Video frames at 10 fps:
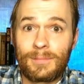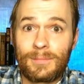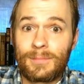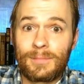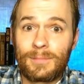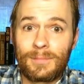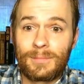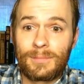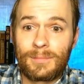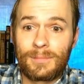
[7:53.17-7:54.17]

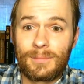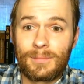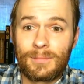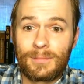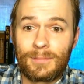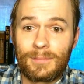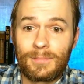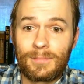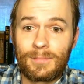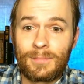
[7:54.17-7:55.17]

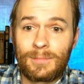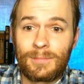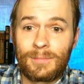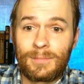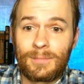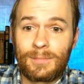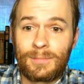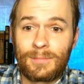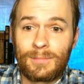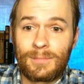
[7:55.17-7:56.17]

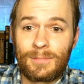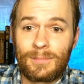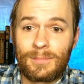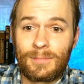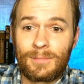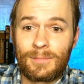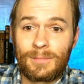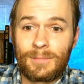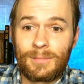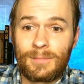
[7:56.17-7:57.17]

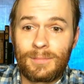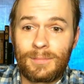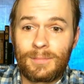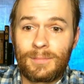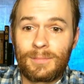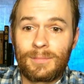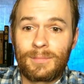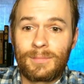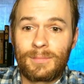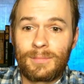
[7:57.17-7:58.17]

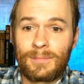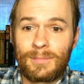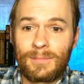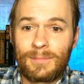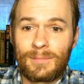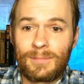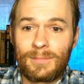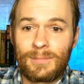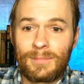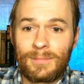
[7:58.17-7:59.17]

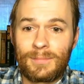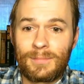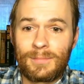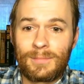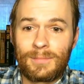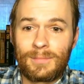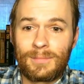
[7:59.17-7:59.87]
[no speech]